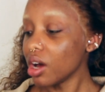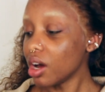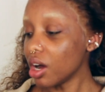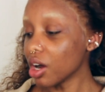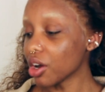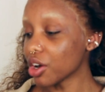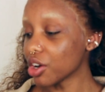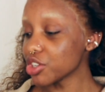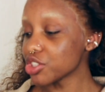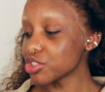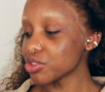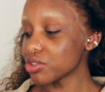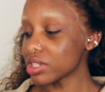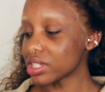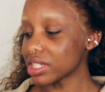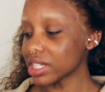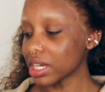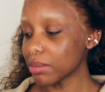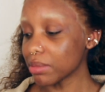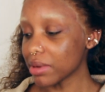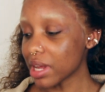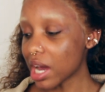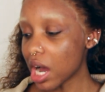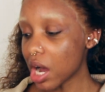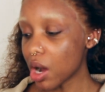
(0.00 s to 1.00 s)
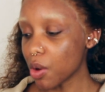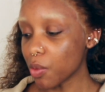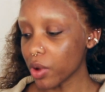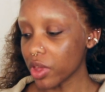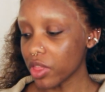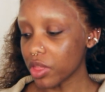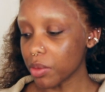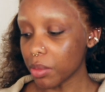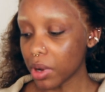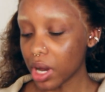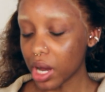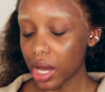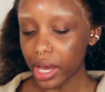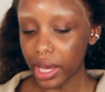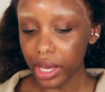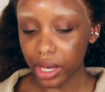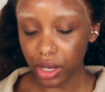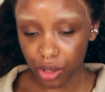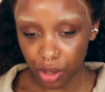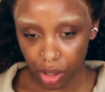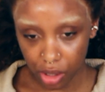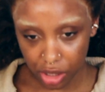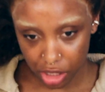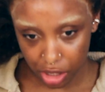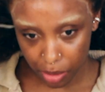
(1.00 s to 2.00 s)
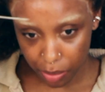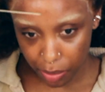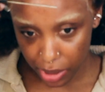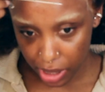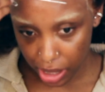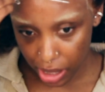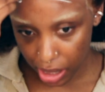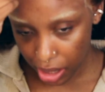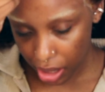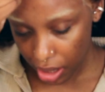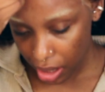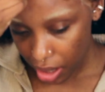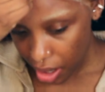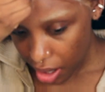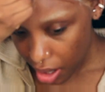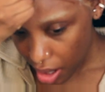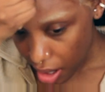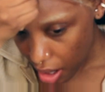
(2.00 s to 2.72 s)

I'm going to do the same now with my got to be.